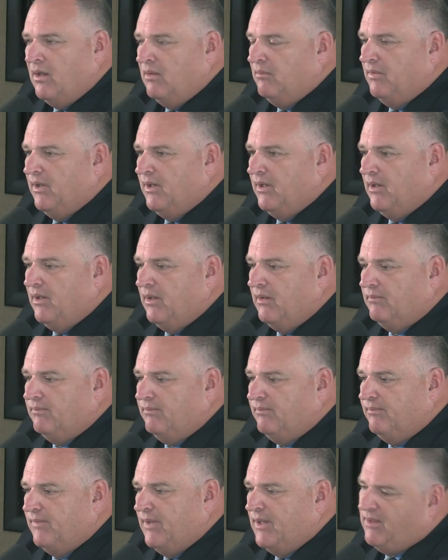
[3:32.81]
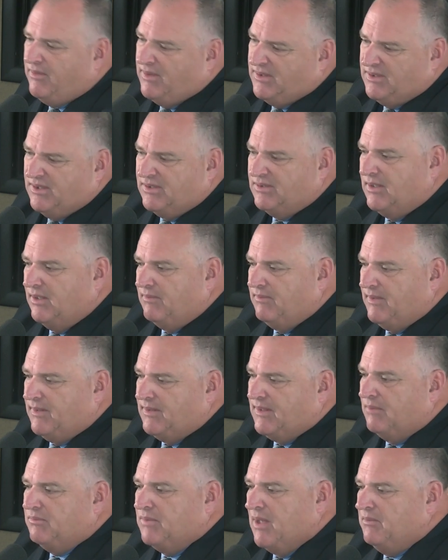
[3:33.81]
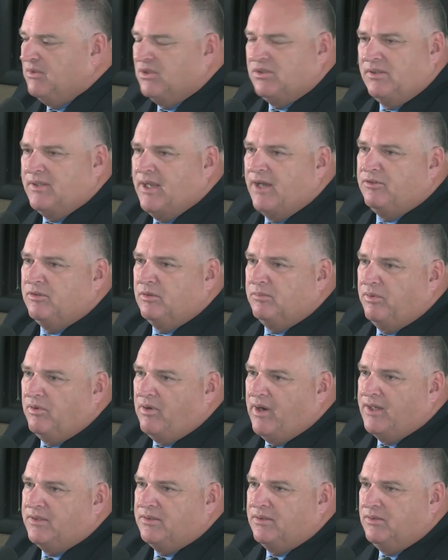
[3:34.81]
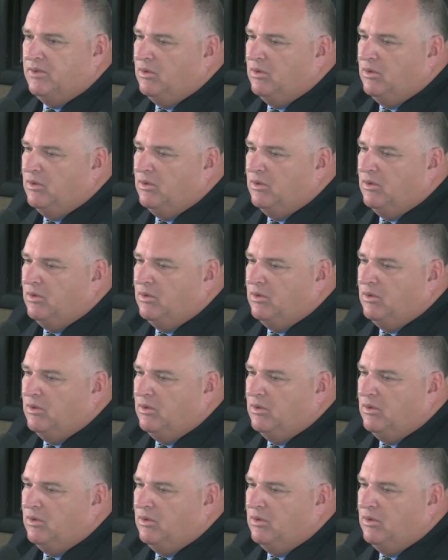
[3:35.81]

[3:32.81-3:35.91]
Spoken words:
but it's just sometimes it's a natural progression.